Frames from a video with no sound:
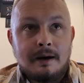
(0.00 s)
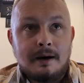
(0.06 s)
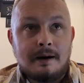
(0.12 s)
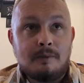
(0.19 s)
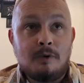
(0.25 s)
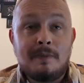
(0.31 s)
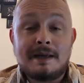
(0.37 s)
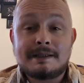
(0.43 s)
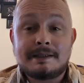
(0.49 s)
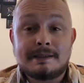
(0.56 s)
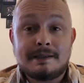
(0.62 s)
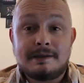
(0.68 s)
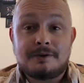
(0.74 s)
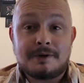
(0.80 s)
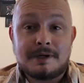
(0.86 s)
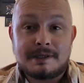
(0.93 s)
And what makes this
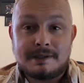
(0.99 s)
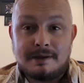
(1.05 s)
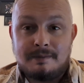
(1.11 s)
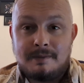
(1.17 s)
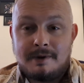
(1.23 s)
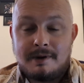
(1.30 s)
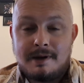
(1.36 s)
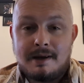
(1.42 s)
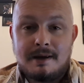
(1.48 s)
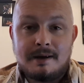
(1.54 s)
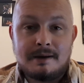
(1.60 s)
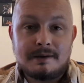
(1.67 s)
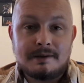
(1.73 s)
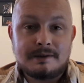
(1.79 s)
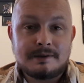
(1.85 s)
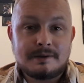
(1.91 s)
interesting
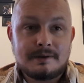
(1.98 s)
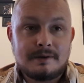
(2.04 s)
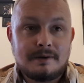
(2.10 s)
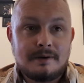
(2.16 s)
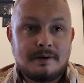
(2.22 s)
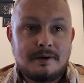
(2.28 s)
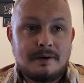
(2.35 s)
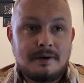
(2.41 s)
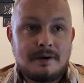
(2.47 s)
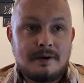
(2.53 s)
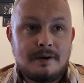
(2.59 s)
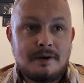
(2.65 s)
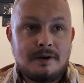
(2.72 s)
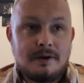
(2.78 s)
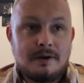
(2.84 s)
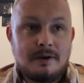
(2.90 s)
is
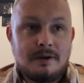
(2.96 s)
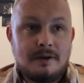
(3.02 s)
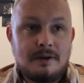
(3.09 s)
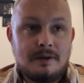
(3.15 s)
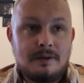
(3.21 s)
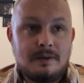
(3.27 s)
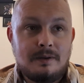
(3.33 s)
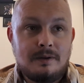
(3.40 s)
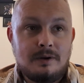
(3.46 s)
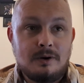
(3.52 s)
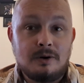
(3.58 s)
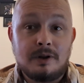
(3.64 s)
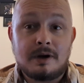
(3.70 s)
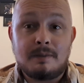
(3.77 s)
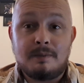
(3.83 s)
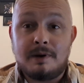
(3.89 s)
you've
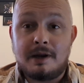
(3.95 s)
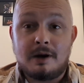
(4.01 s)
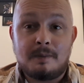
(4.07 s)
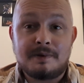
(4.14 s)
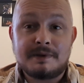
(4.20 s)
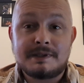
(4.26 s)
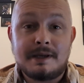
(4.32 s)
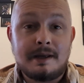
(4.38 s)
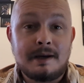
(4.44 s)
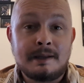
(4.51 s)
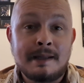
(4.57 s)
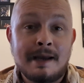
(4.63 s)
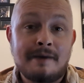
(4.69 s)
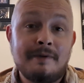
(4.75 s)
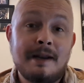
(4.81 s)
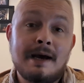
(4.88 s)
got the complete opposite in a
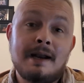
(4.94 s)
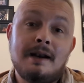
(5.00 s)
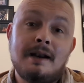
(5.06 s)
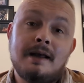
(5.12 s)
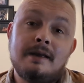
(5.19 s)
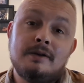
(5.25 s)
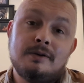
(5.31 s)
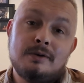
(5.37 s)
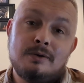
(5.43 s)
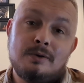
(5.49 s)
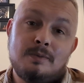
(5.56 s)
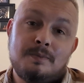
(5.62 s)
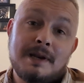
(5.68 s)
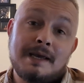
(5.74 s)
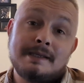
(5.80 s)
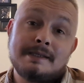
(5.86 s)
David Adeleye
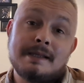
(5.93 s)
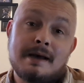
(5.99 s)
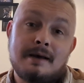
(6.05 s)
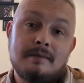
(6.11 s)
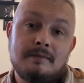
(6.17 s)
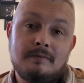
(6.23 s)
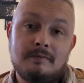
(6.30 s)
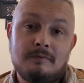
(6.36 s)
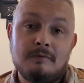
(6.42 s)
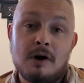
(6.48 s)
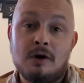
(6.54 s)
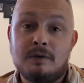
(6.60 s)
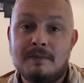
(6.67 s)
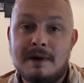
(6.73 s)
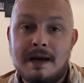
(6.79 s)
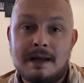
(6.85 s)
who plays that
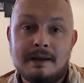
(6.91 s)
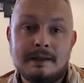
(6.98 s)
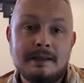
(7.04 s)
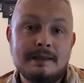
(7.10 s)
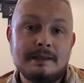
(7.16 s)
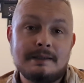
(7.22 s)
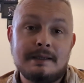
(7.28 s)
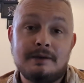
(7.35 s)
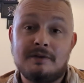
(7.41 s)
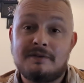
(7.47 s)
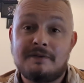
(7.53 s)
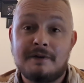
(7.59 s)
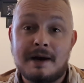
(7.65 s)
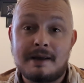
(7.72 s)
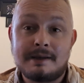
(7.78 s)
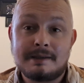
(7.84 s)
roadman. He's in your
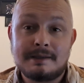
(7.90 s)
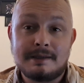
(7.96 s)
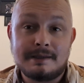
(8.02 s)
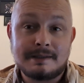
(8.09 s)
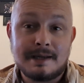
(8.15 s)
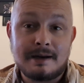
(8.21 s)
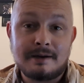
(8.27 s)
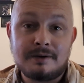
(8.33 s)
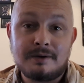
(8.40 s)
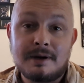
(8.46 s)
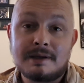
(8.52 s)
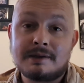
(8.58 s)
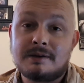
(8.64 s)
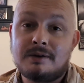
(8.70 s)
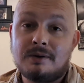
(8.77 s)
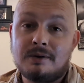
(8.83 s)
face. He's telling you that
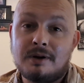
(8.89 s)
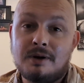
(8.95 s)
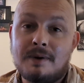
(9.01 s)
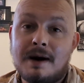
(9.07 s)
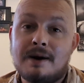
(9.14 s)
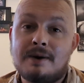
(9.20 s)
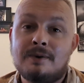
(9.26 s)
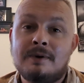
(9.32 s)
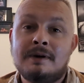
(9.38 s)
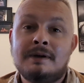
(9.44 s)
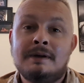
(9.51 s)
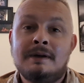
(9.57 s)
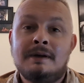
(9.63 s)
he's going to knock you out.